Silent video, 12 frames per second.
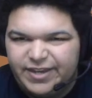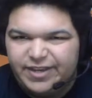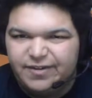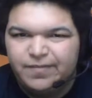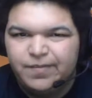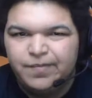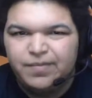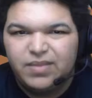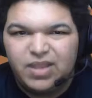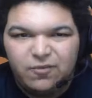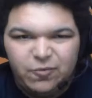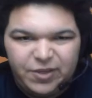a second
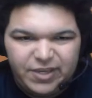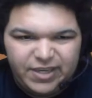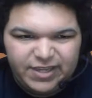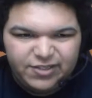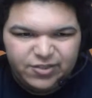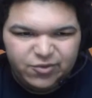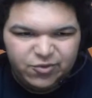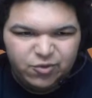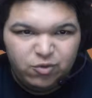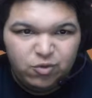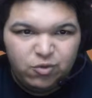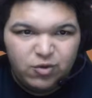if we can get
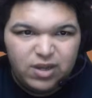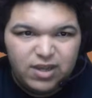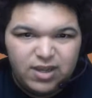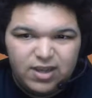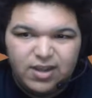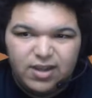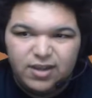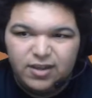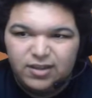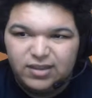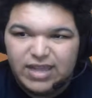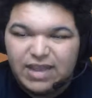to
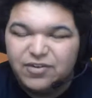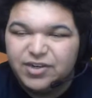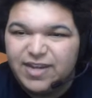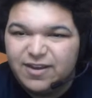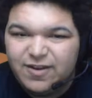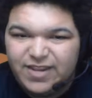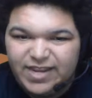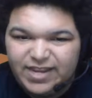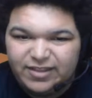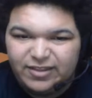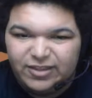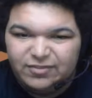uh, Lavender Town and
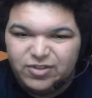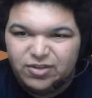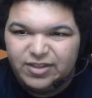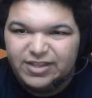get the Leaf